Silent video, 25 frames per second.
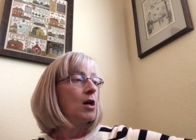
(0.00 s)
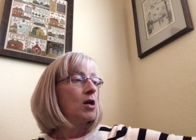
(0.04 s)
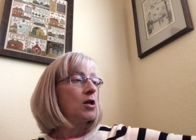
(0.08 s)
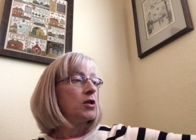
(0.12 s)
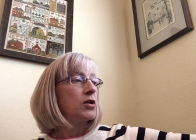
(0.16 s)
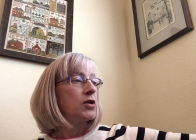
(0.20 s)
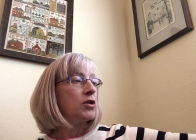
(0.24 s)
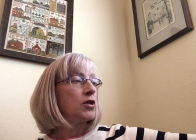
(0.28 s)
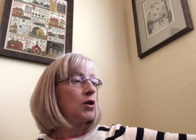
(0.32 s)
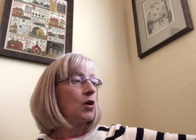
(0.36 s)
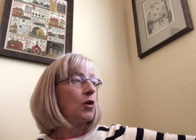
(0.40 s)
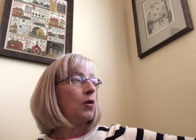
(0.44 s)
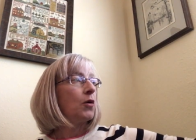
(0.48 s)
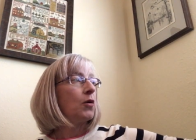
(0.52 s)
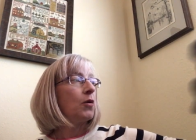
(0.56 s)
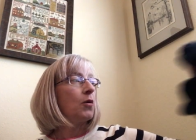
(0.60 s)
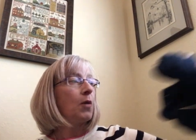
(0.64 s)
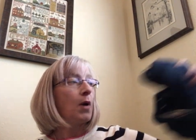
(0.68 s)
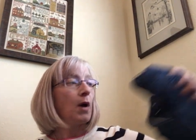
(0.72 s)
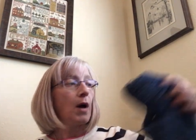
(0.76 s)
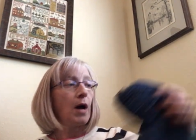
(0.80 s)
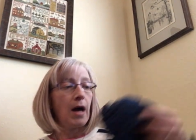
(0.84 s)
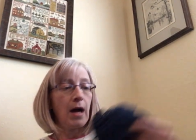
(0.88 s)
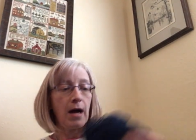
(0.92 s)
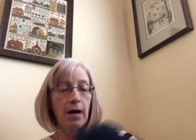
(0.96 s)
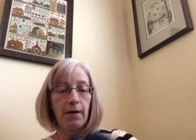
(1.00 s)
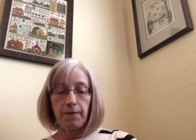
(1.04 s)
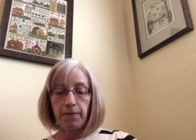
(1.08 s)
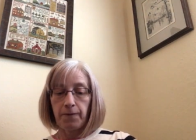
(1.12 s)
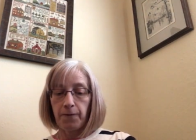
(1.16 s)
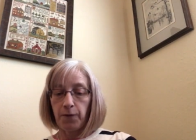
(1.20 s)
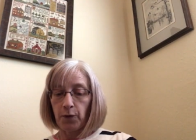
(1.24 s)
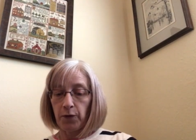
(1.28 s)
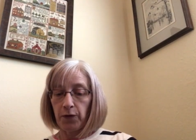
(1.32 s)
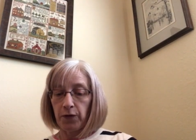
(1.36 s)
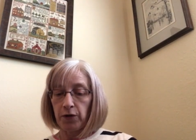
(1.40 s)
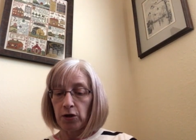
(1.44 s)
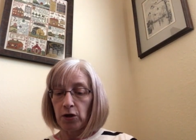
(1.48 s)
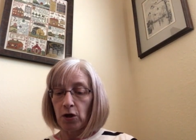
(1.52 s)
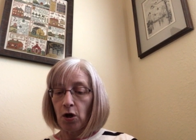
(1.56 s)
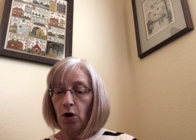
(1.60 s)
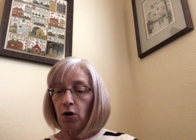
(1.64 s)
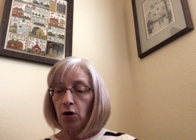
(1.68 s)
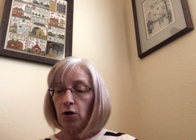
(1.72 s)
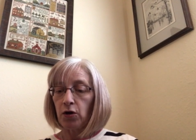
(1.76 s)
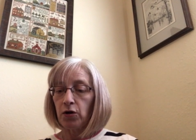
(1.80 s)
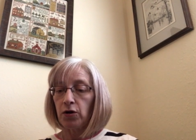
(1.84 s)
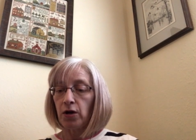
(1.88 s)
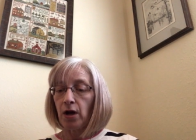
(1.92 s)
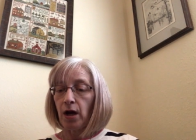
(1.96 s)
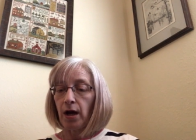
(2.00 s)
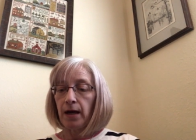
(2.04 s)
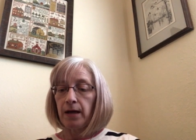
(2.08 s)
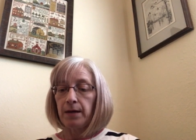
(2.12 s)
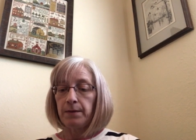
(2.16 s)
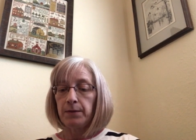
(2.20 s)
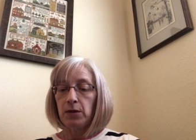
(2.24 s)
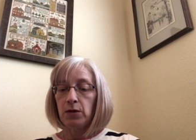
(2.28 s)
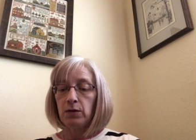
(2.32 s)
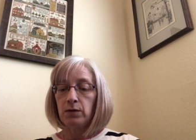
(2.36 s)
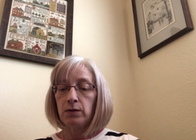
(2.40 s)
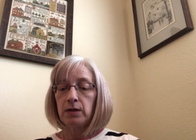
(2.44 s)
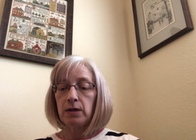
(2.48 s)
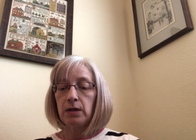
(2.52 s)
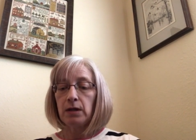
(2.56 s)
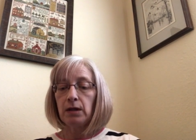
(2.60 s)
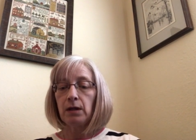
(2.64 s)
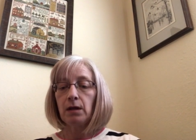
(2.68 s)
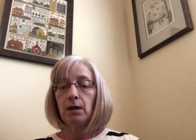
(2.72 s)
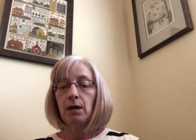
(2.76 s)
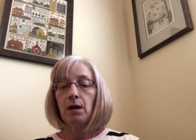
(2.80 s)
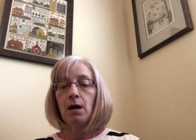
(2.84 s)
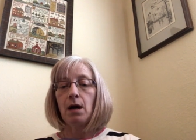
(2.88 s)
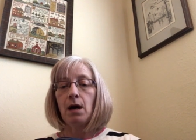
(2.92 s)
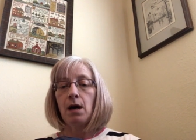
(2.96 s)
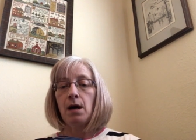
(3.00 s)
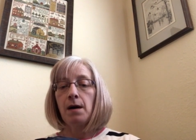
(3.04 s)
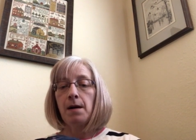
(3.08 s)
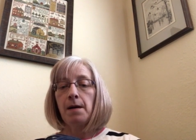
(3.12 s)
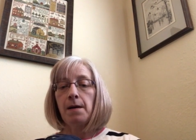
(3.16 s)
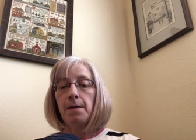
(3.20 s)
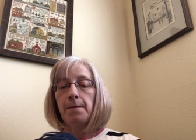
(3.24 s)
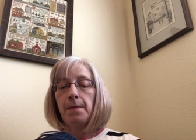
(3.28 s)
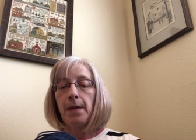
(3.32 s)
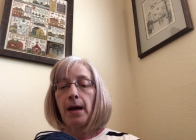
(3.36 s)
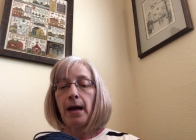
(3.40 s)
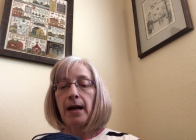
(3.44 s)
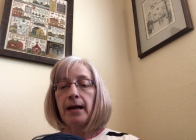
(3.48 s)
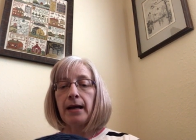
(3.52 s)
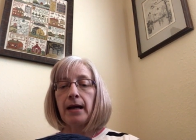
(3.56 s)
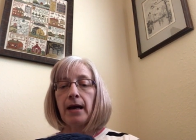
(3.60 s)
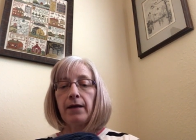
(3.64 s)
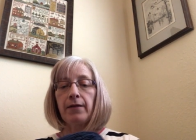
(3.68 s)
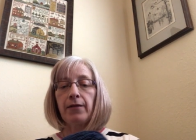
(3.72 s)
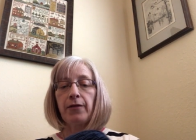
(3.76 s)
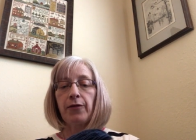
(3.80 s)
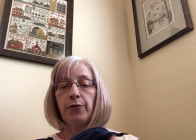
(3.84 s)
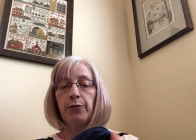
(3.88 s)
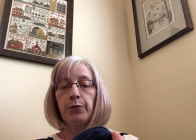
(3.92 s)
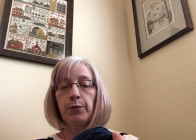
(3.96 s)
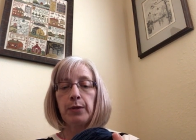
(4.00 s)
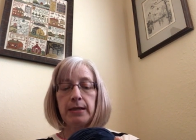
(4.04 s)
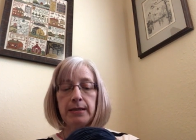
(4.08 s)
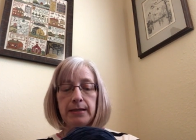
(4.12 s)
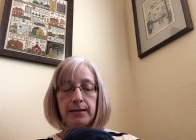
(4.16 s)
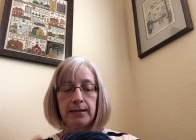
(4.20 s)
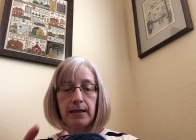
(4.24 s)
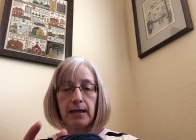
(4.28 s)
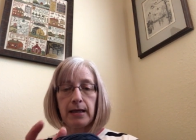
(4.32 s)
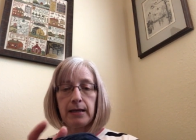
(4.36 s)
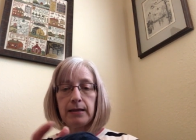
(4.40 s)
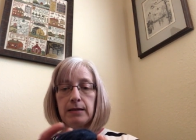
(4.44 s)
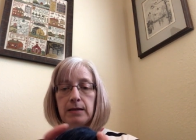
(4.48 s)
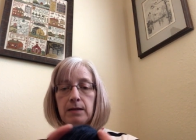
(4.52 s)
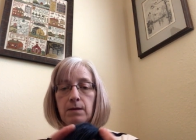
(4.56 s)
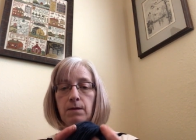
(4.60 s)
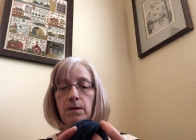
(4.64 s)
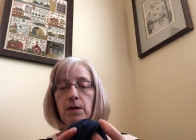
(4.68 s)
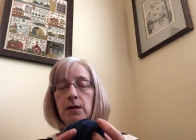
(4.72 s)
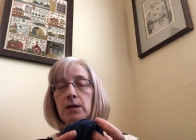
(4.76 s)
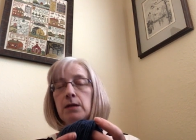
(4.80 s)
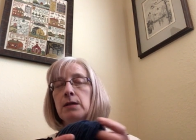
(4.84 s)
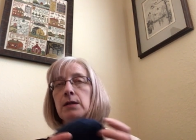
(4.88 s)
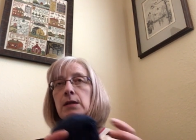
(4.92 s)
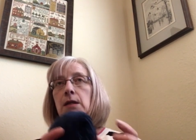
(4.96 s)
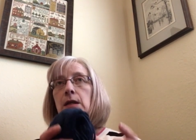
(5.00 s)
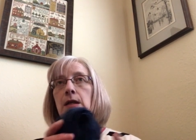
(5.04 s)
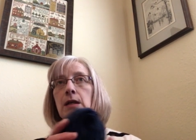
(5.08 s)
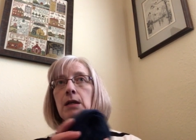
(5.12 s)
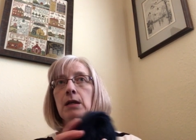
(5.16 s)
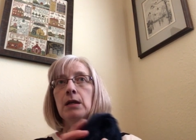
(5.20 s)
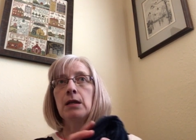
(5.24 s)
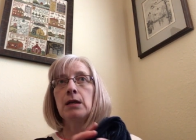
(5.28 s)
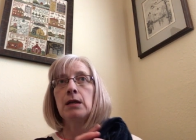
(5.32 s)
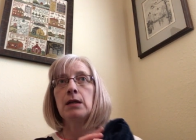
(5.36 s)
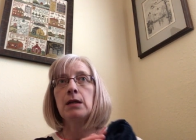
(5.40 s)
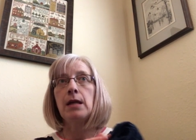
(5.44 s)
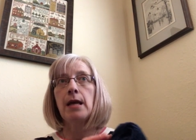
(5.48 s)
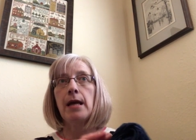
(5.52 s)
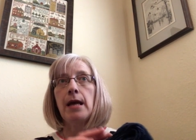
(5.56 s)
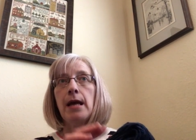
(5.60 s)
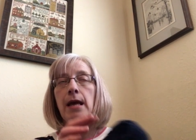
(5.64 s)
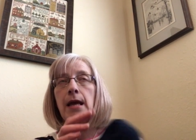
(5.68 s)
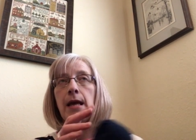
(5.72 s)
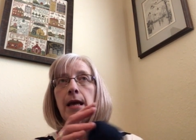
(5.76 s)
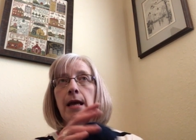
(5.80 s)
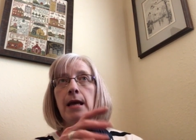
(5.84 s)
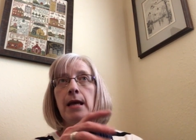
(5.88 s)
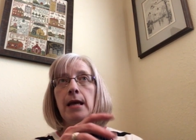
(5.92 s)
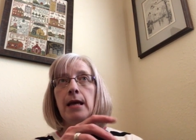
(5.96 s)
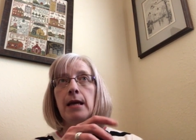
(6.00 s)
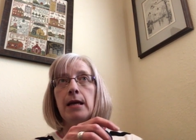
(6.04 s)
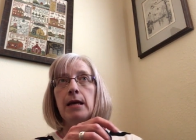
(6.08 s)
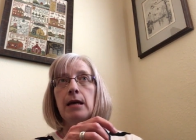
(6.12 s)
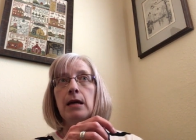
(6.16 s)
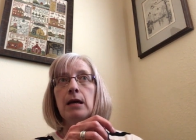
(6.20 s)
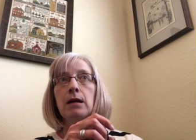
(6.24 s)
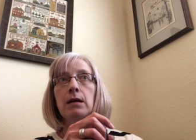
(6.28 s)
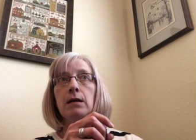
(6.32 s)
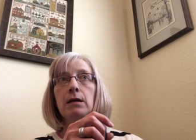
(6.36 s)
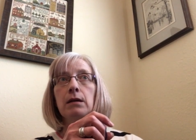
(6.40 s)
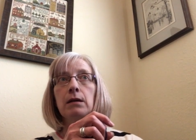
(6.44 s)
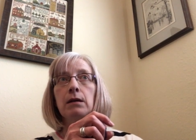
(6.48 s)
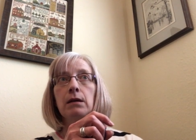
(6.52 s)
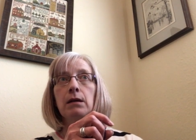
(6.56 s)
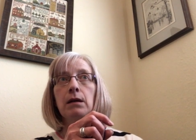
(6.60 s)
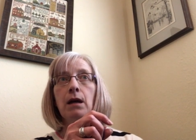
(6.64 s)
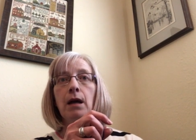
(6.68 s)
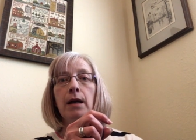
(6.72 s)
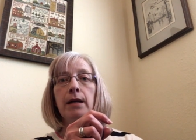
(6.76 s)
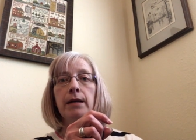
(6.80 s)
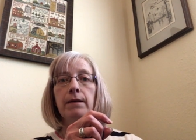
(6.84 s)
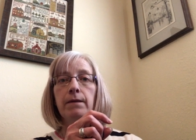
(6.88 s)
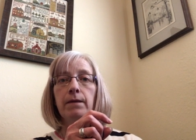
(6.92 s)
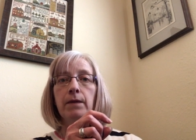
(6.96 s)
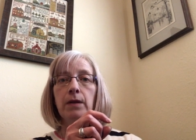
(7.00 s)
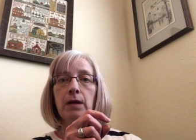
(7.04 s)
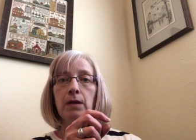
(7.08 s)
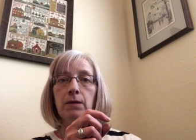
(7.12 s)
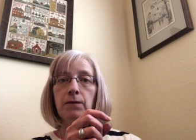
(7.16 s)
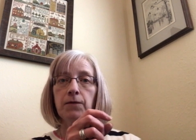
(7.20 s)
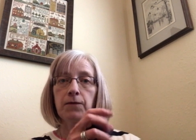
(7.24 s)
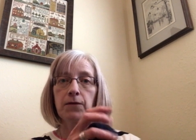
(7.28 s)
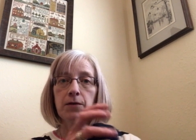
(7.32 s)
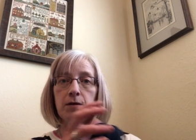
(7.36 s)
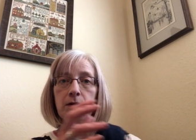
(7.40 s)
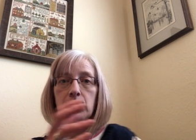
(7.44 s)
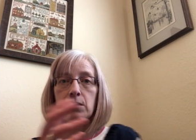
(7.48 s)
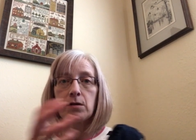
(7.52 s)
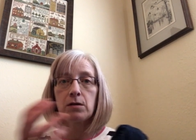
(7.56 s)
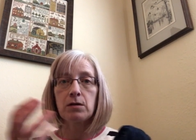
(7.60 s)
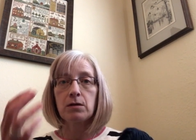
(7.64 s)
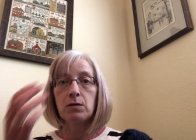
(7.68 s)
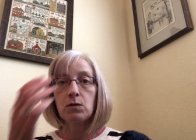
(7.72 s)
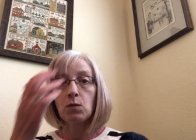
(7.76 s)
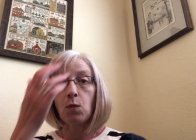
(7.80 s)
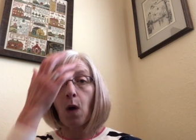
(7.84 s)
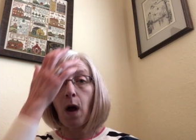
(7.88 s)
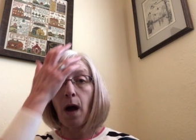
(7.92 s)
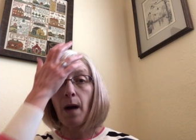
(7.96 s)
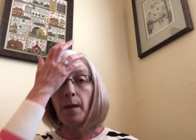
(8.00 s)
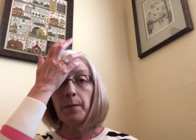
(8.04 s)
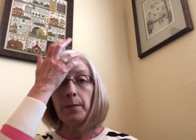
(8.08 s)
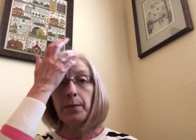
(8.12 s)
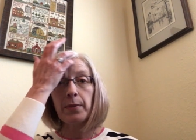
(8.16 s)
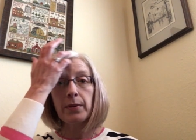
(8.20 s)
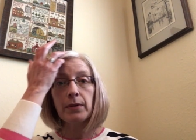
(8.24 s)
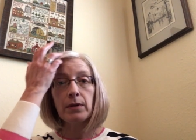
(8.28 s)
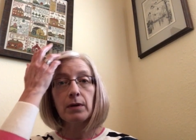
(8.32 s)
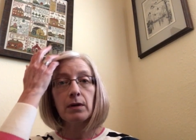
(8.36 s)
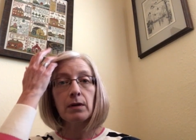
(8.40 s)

So for the yarn, I'm using, I got 3 skeins of this in a kind of gift swap.